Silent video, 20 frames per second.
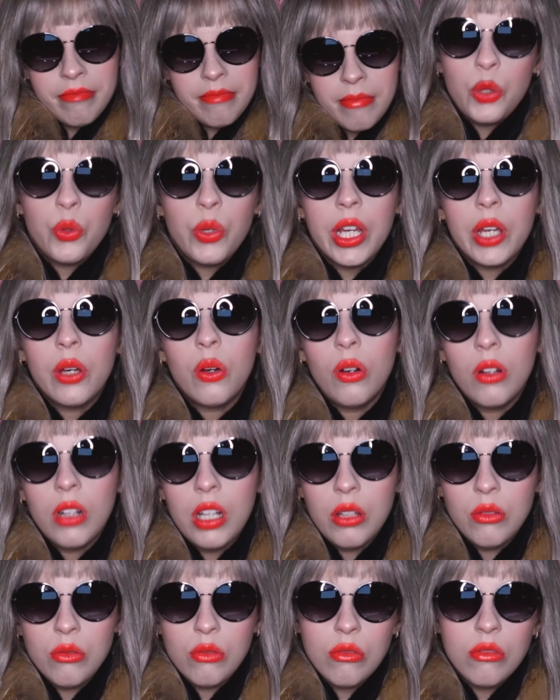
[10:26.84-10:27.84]
Yuri
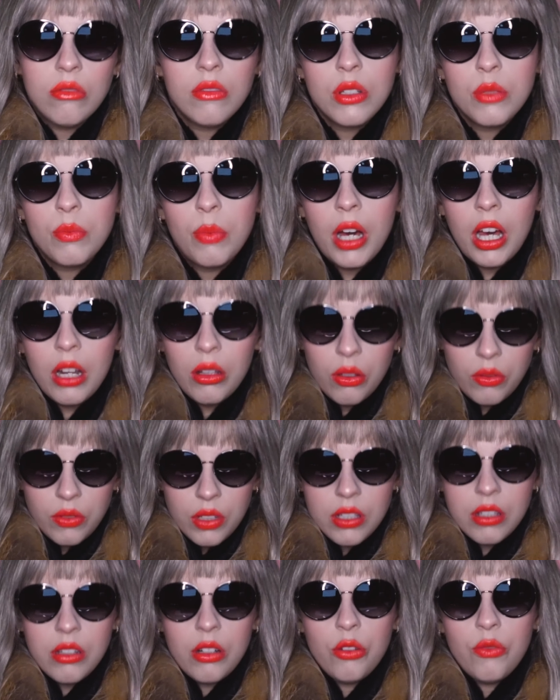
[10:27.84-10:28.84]
Golius, who was part of
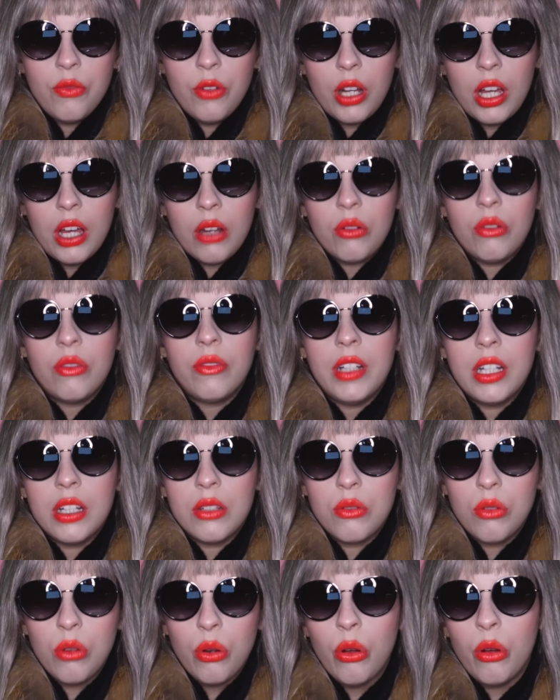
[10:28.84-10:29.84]
the search for
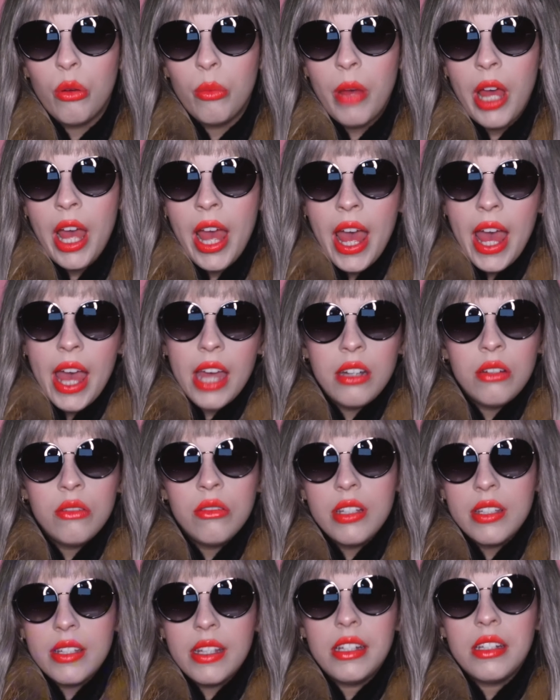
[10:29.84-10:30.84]
Karovina's group and
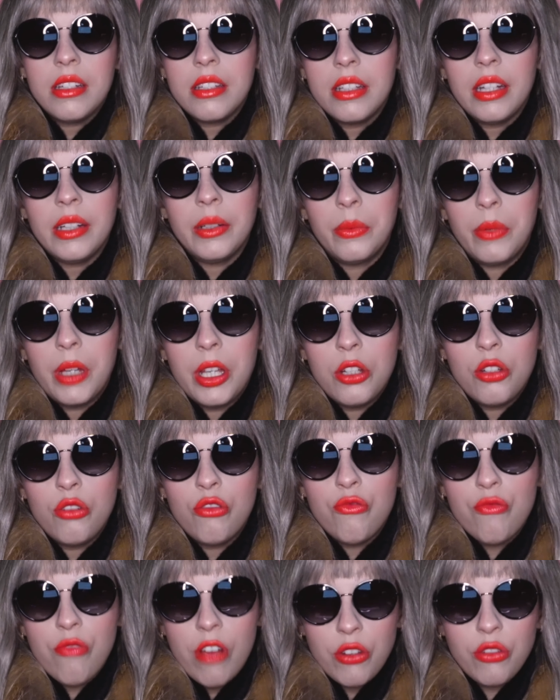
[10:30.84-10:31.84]
who is a
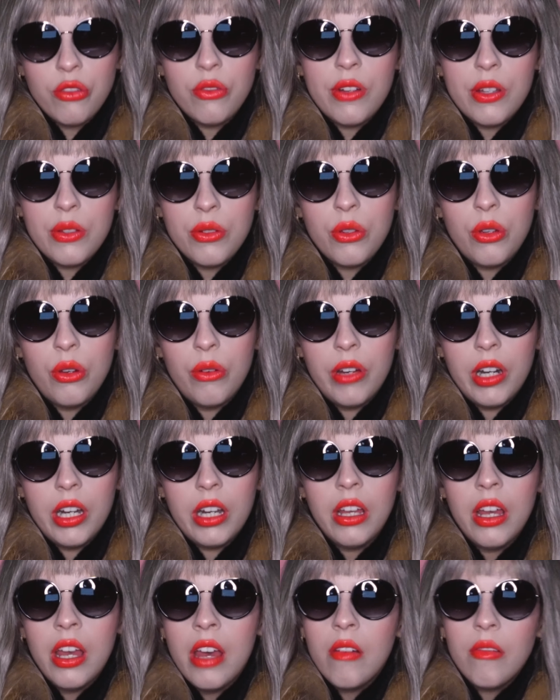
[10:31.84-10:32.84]
distinguished Russian
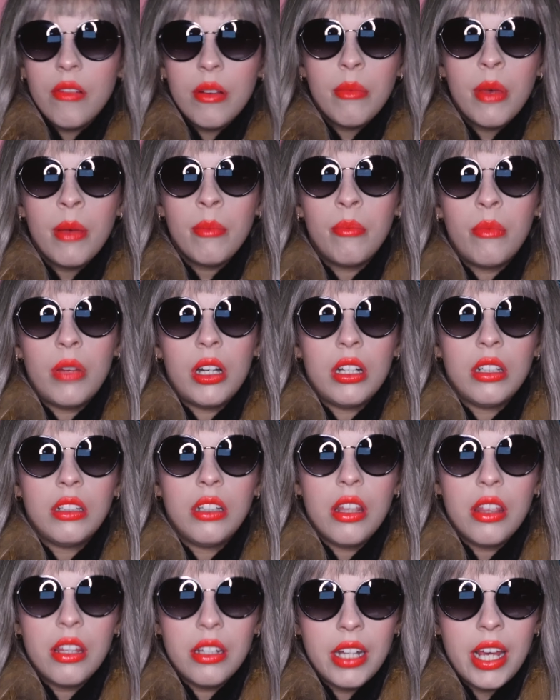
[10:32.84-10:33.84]
rescuer, remembered
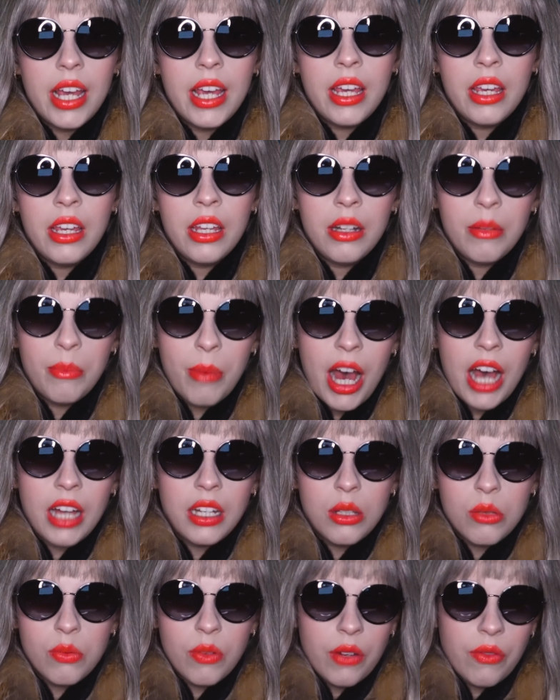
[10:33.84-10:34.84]
the day the
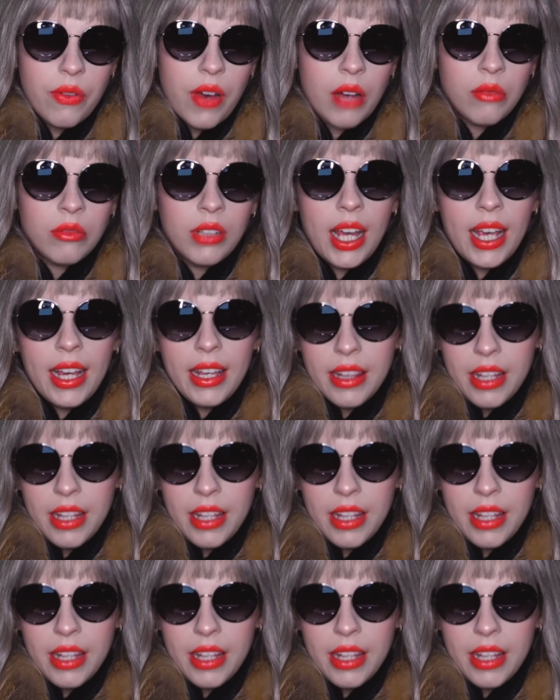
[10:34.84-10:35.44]
bodies were found like